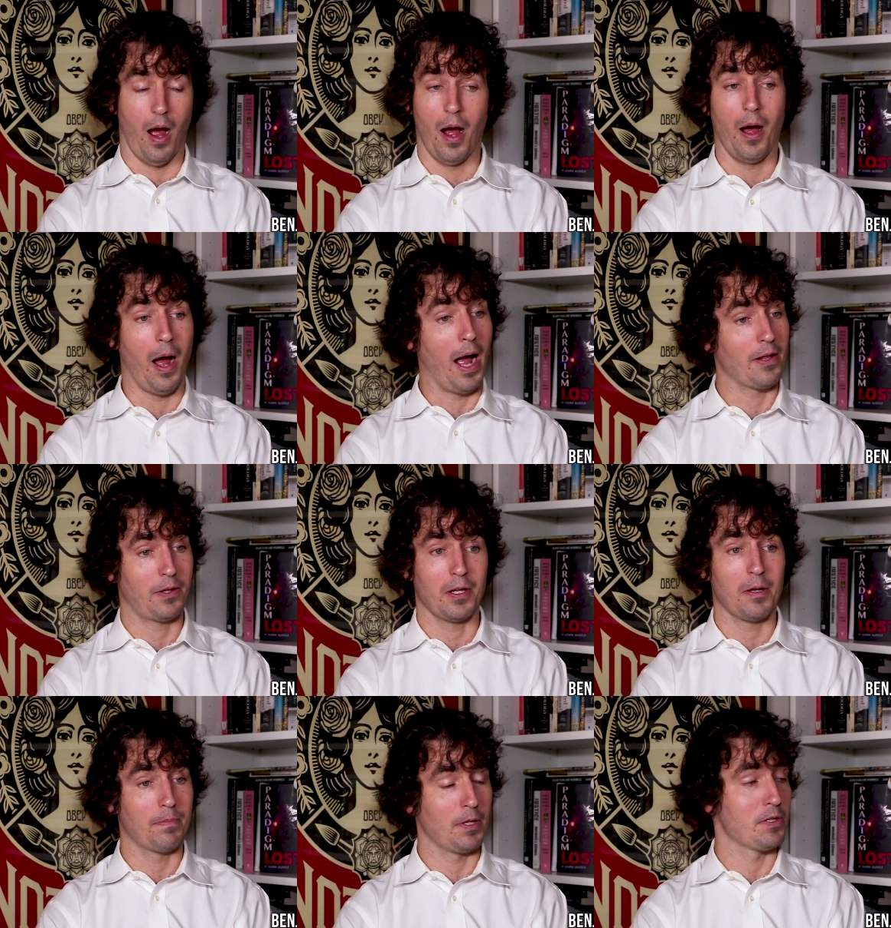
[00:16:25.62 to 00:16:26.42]
Speaker 1: I, I
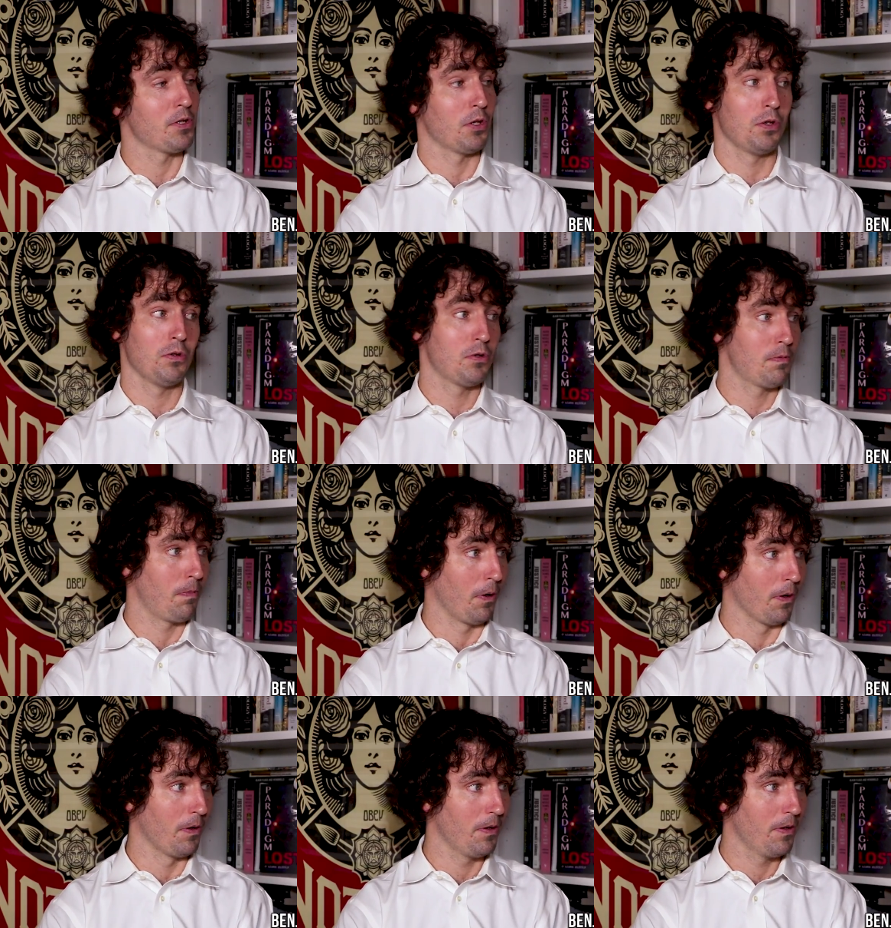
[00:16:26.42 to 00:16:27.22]
think it plays a huge
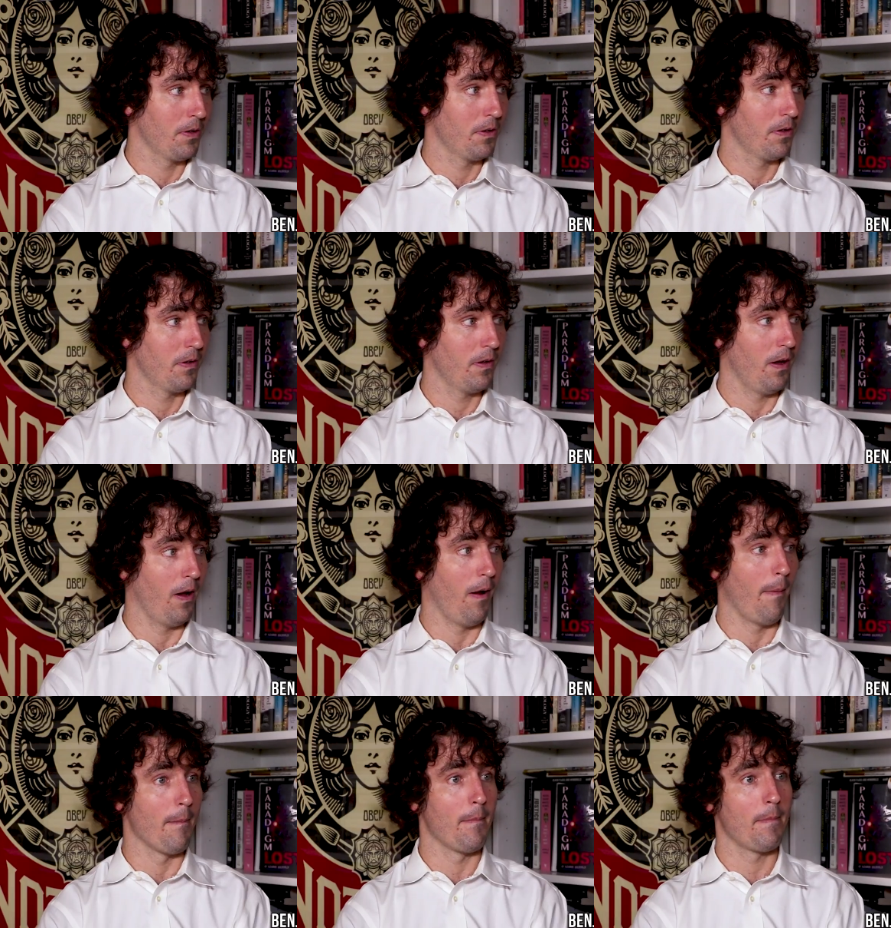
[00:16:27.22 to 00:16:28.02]
part.
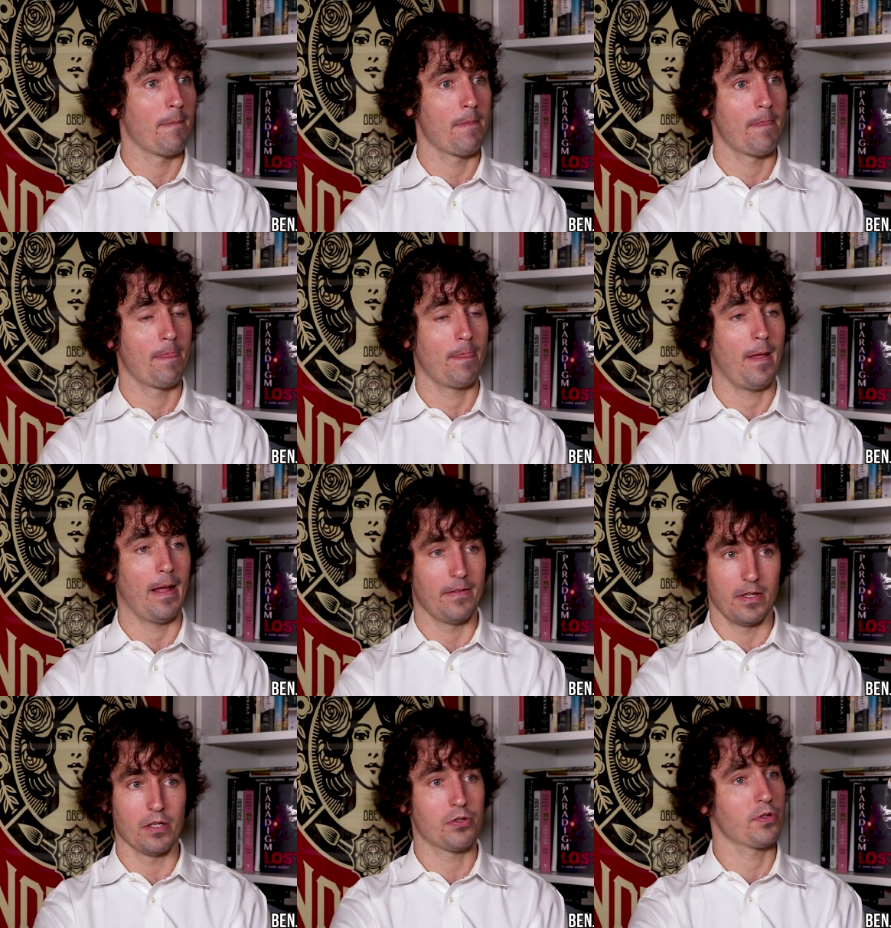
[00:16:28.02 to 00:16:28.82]
Um,
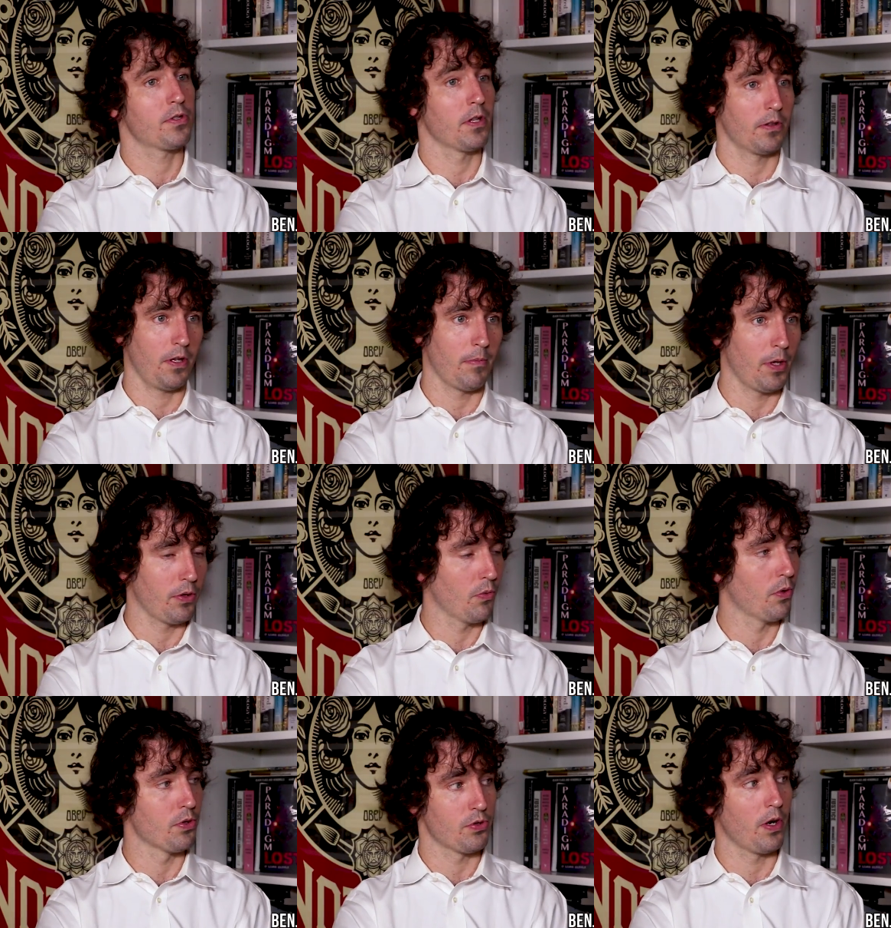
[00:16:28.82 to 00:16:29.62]
and the interesting thing about
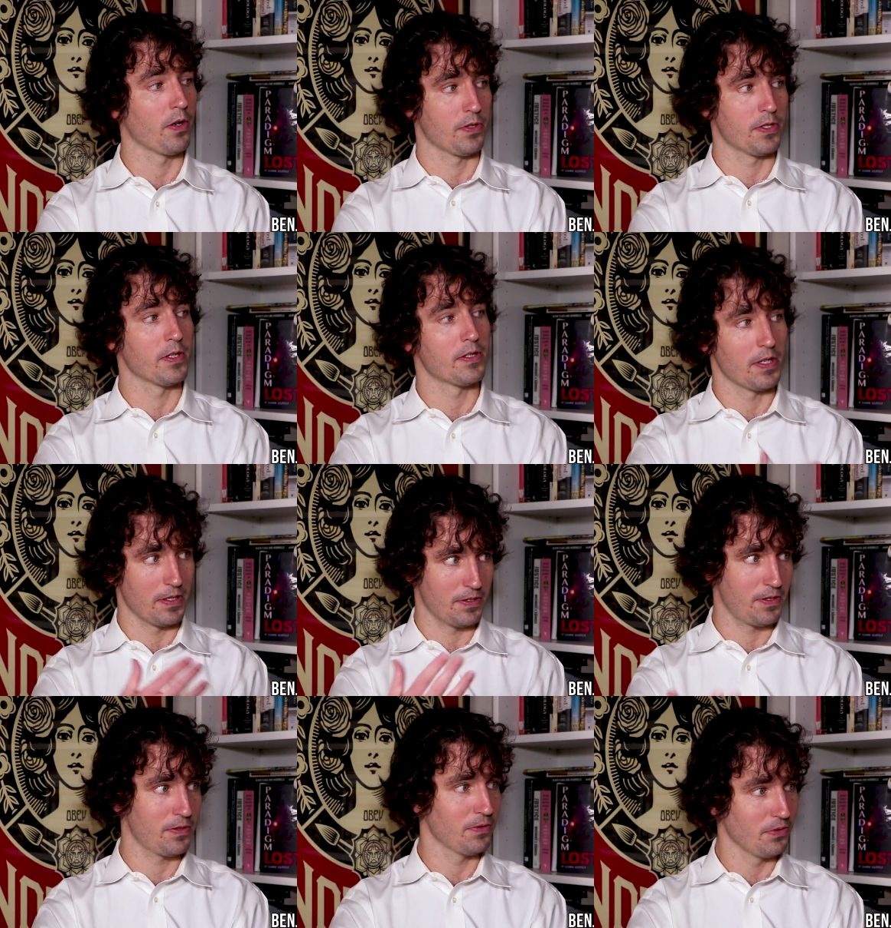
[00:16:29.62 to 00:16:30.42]
the war on drugs, this
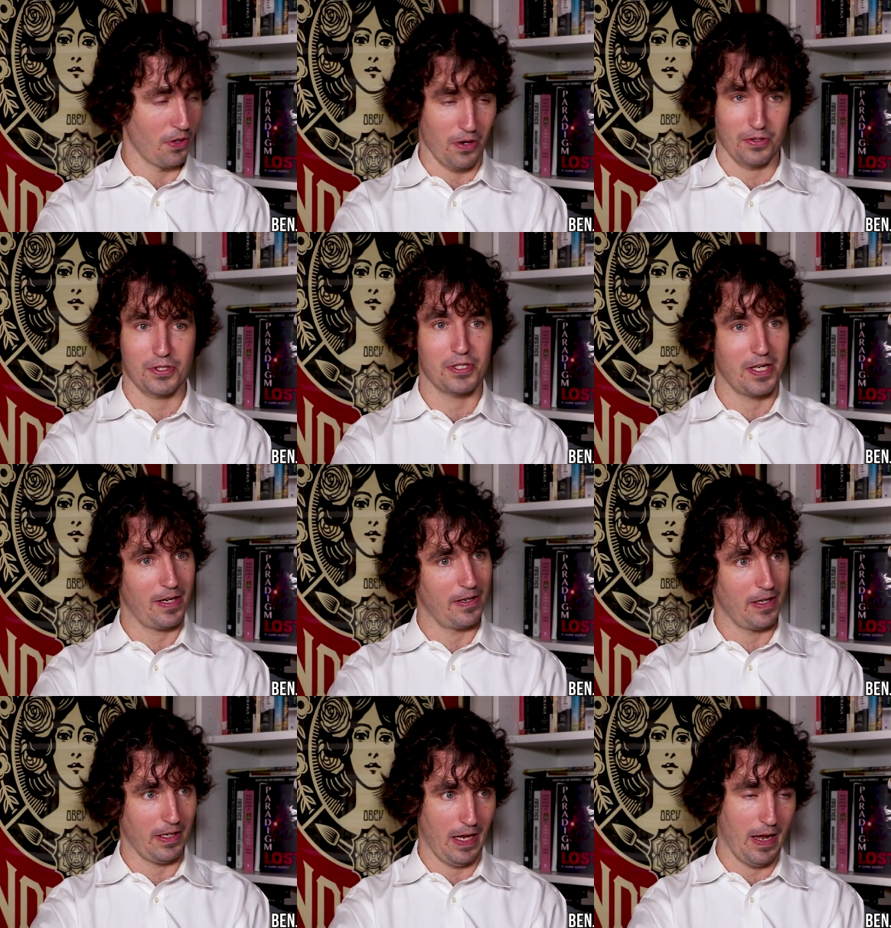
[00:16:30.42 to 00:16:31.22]
is
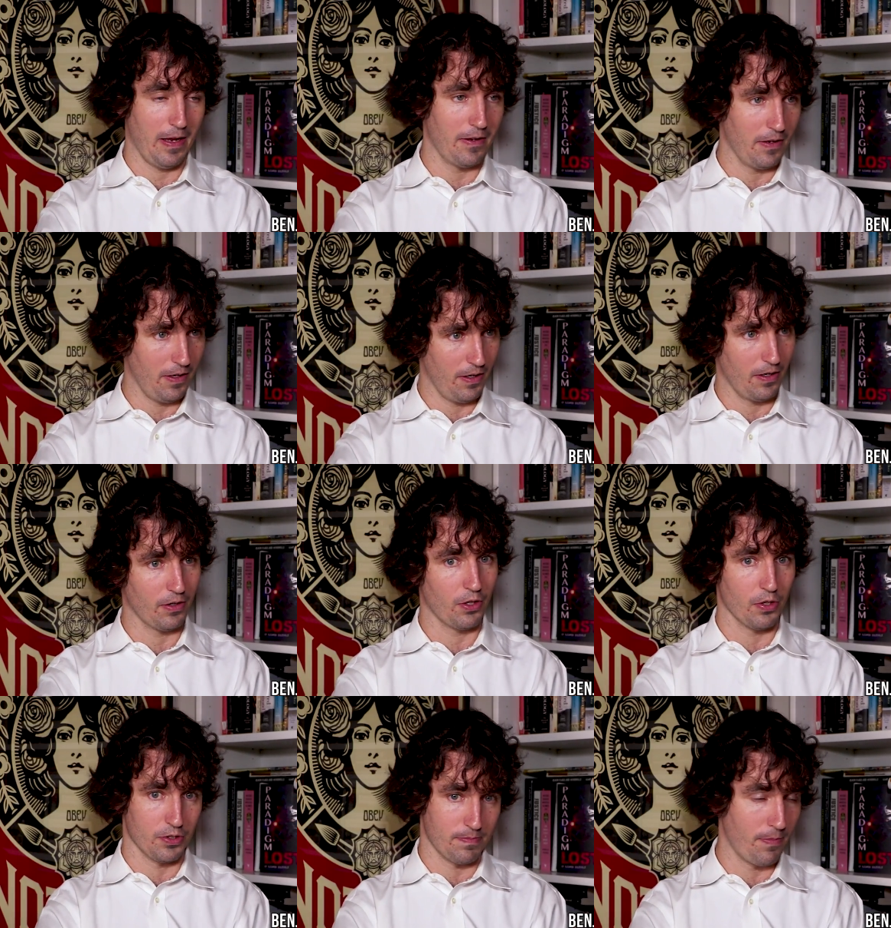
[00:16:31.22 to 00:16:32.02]
long-standing and uh,
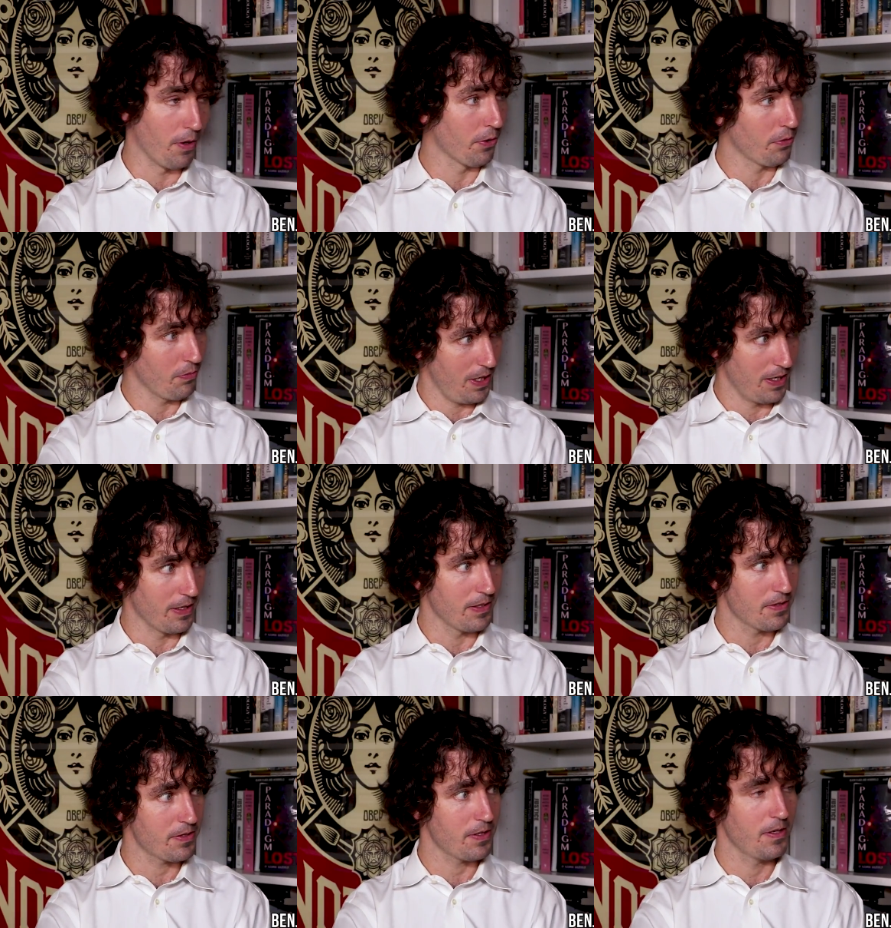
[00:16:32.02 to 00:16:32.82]
goes both
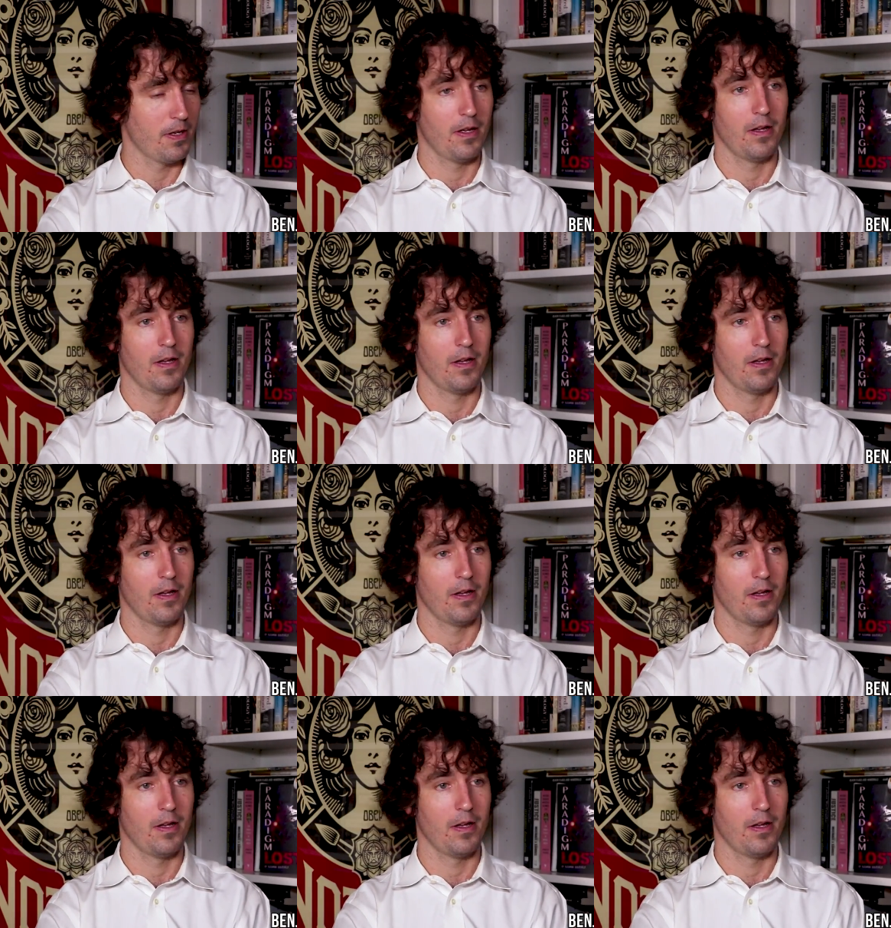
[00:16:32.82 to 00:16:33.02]
ways.